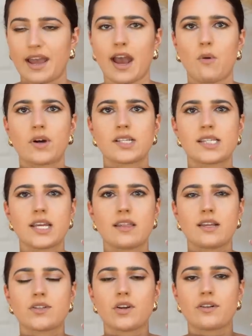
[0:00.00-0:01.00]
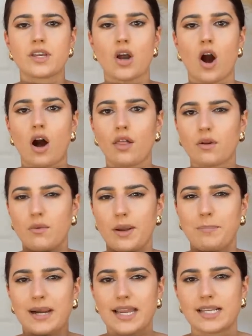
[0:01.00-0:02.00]
I want to say these are the All the
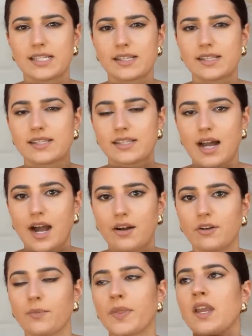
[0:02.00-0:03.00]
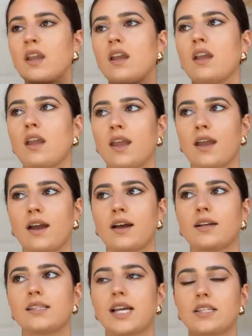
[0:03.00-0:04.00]
Right Places style,
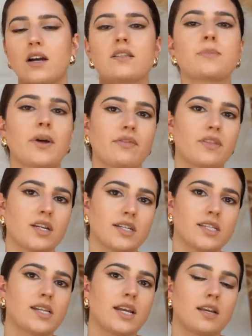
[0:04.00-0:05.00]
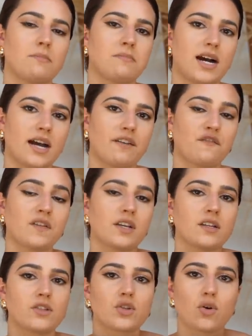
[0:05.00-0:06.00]
and I talked about this in my
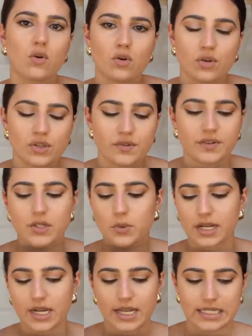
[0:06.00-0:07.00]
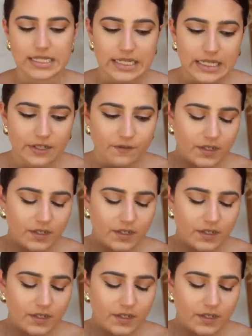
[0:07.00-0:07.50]
fitness goals for 2019